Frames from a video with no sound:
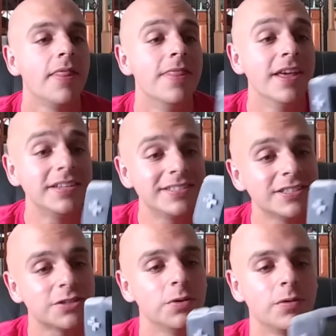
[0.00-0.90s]
This
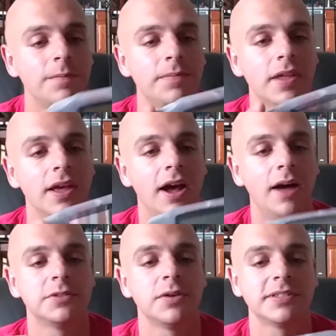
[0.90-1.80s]
is cool.
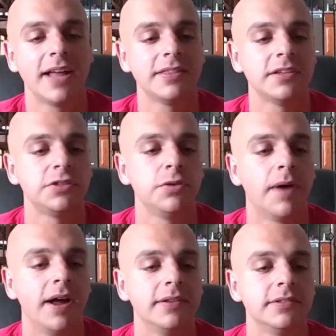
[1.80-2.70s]
So it's got the 2
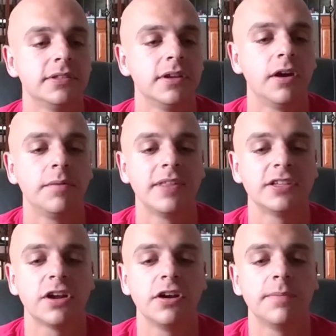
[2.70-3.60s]
buttons, They
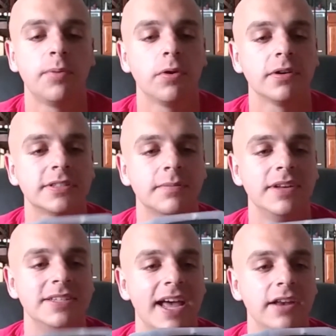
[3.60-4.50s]
started to port some
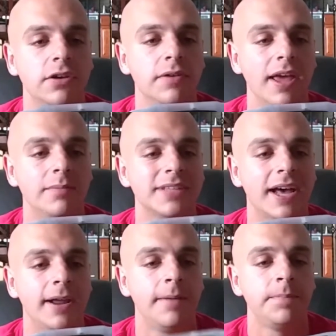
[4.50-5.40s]
Nintendo games
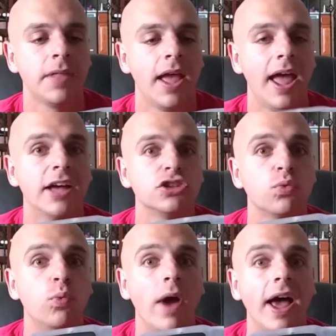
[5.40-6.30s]
on it,
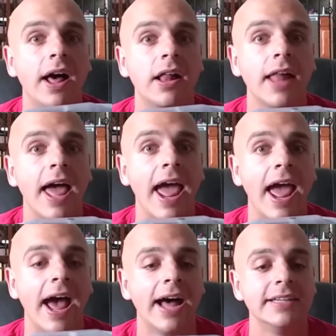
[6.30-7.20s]
as well
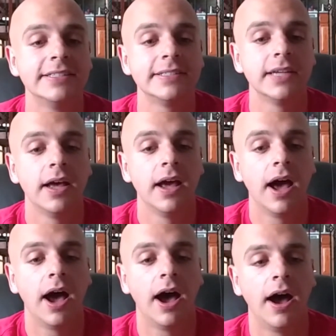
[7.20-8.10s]
as
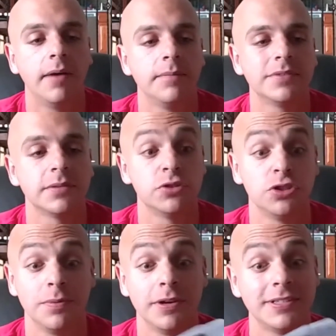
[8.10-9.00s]
some
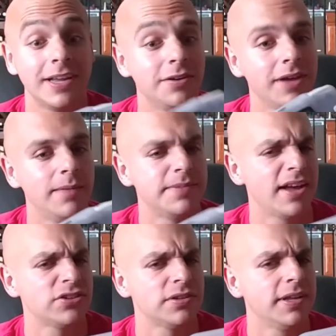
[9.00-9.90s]
Super Nintendo games
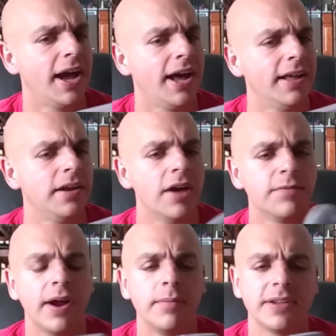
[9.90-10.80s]
actually on it.
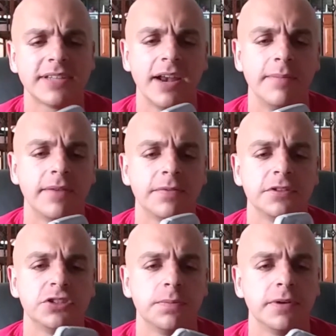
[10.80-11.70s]
Frame rate's kind of bad for
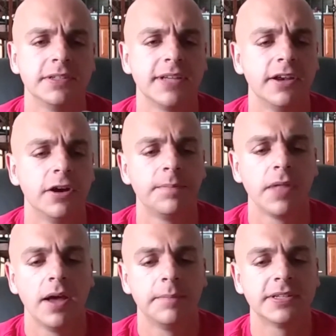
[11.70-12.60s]
the Super Nintendo,
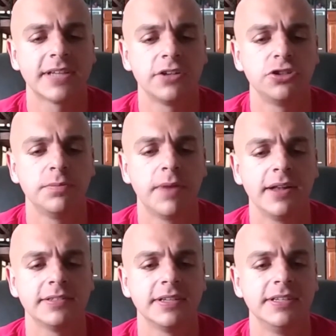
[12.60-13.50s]
but it's got 2
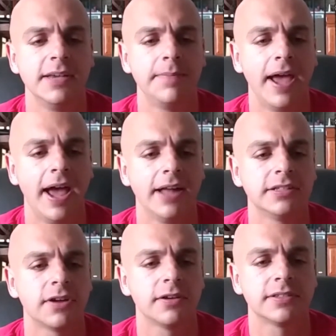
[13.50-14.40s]
buttons, a
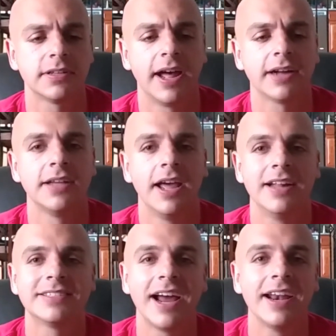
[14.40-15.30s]
D-pad, start, select,
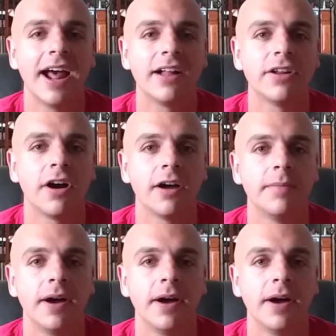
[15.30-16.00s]
and it's got an L and R